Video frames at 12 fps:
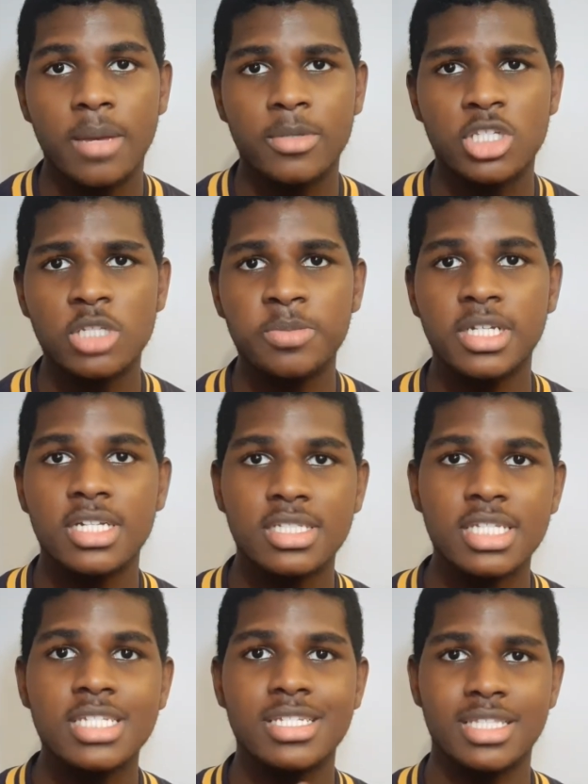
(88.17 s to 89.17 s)
just because
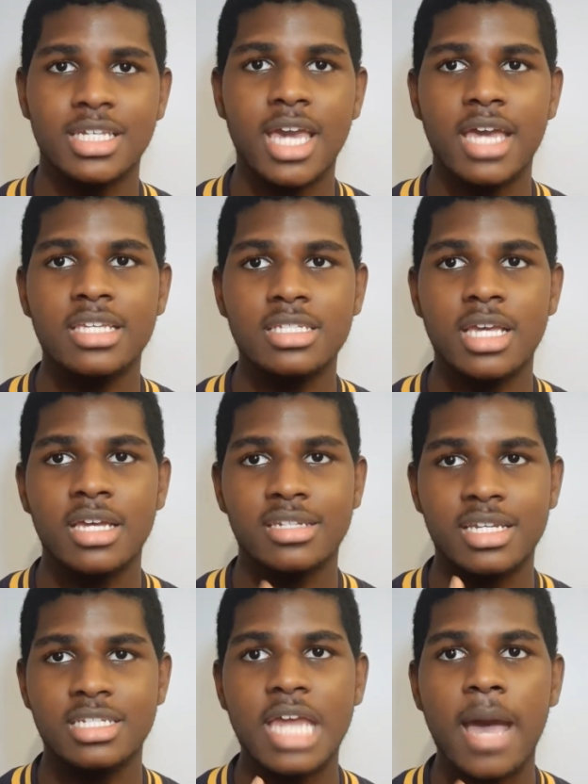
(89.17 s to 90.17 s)
this is the case
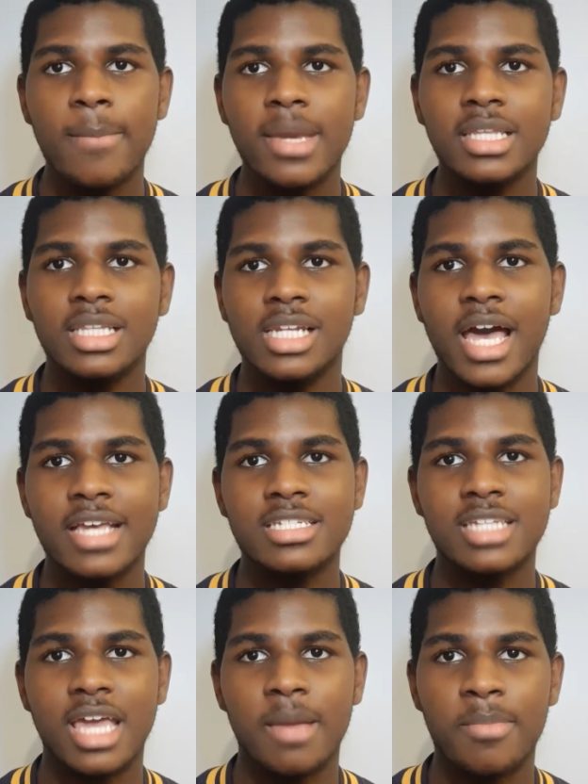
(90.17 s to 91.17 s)
does not make The Last
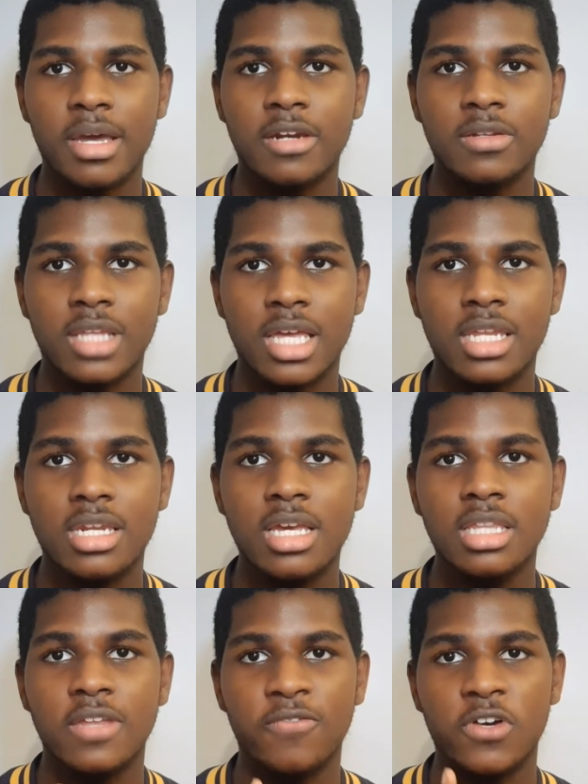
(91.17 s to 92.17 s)
Stand better than
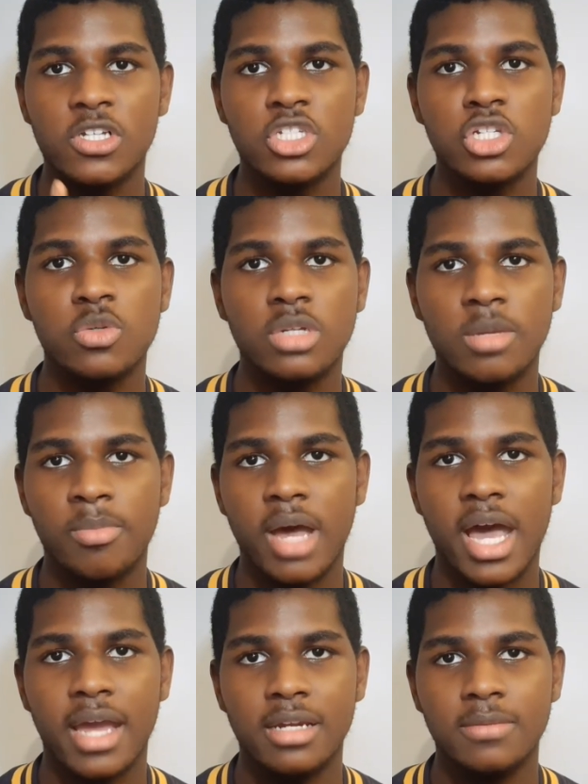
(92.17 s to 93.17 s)
the first two
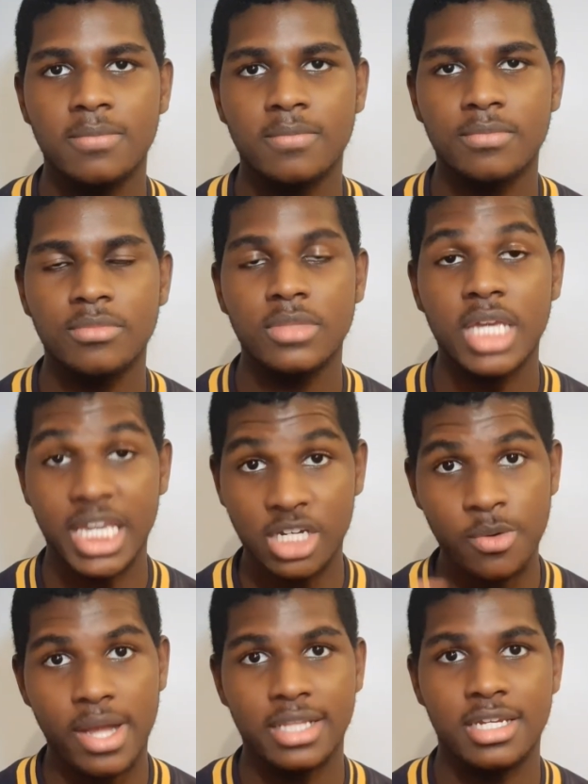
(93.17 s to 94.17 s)
combined. In
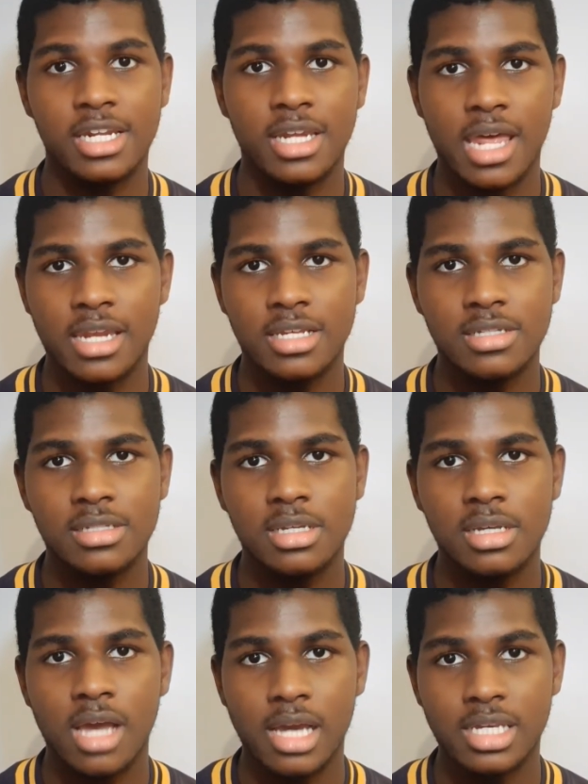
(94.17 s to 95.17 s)
quality, that is.
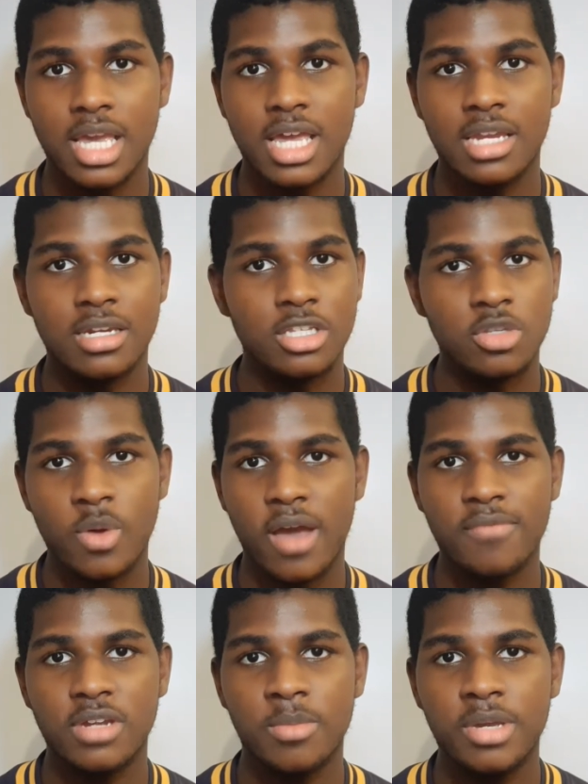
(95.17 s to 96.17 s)
Again, you
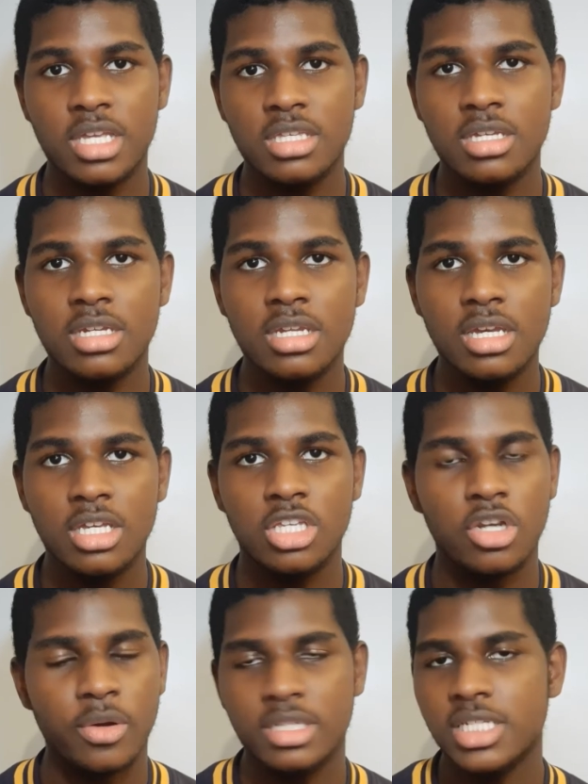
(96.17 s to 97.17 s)
have an opinion,
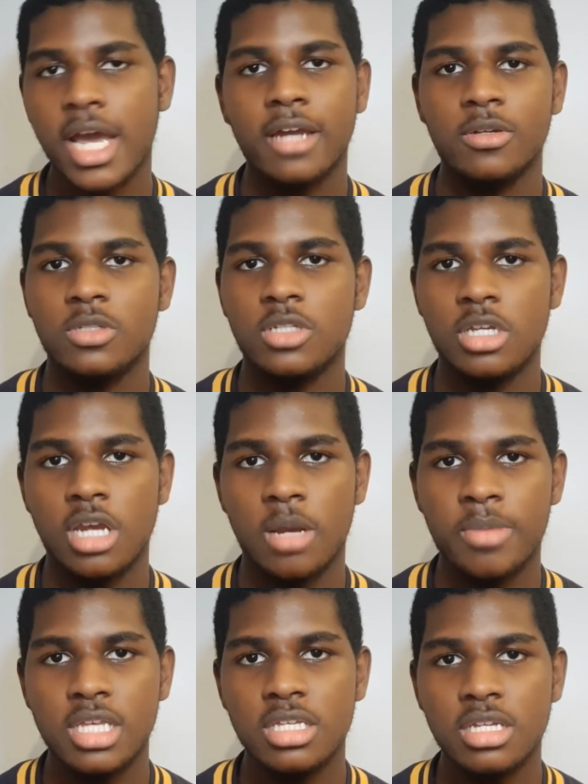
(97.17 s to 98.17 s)
you're entitled to your
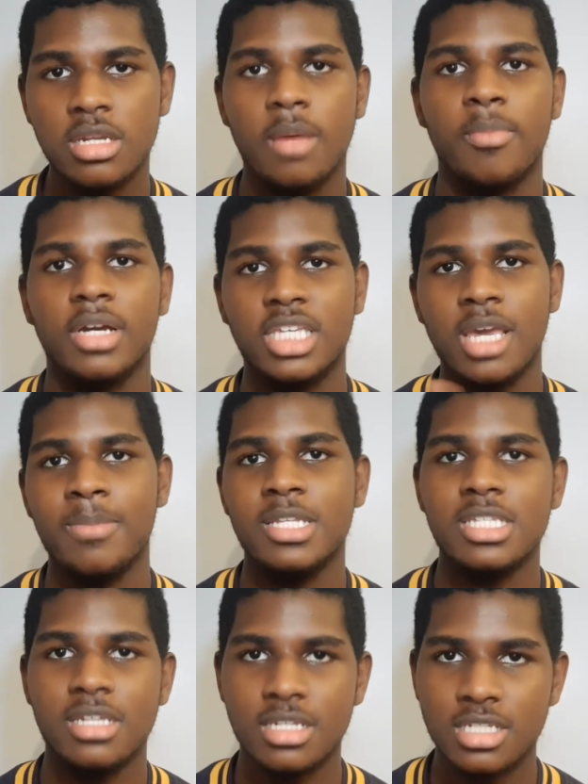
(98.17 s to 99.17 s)
opinion, but keep it
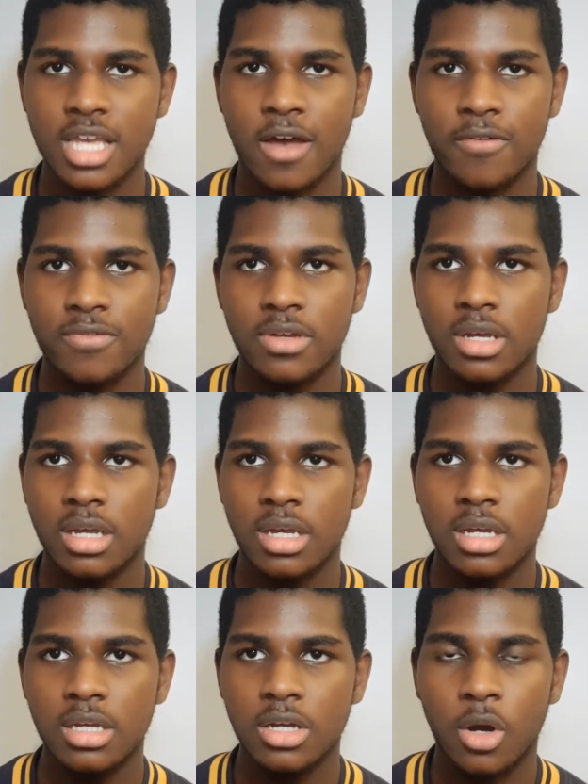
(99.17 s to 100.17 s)
to yourself.
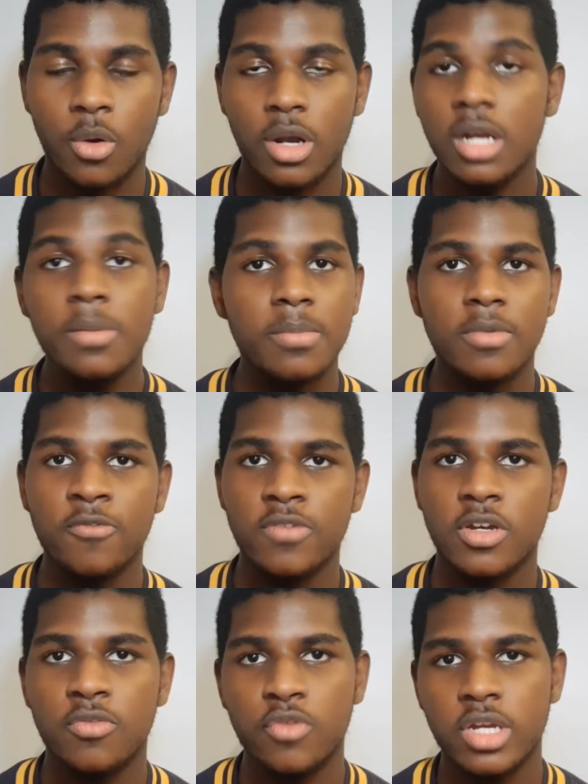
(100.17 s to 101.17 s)
Or
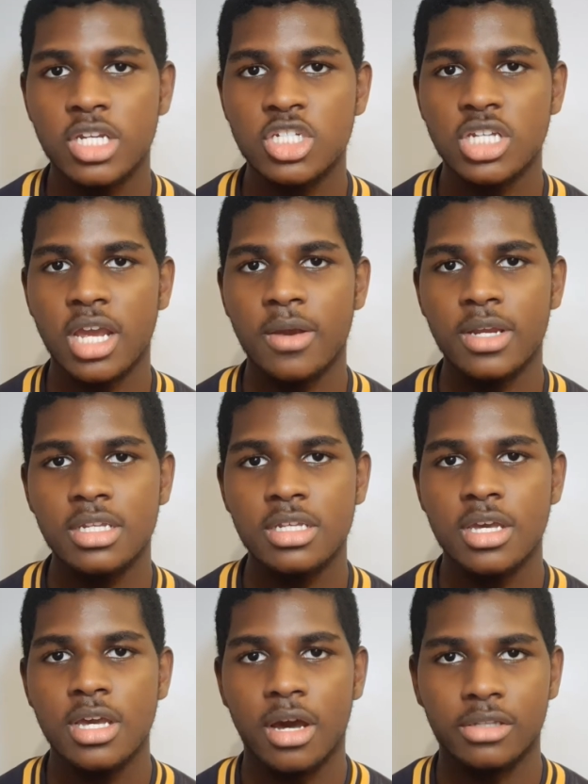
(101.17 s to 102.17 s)
feel free to share it
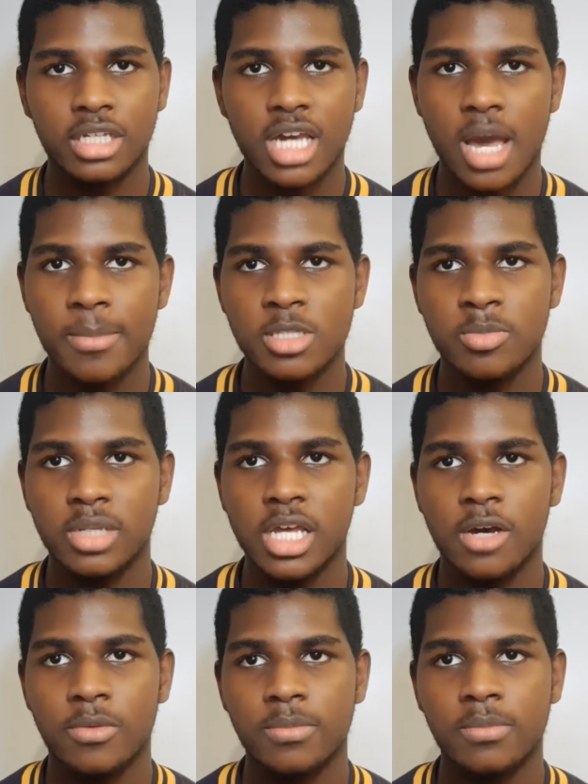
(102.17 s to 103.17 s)
on the comments
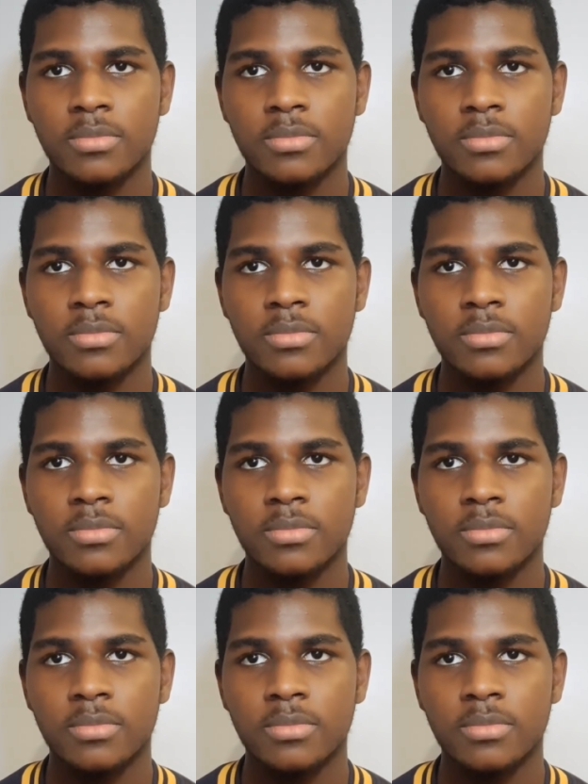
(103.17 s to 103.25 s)
below.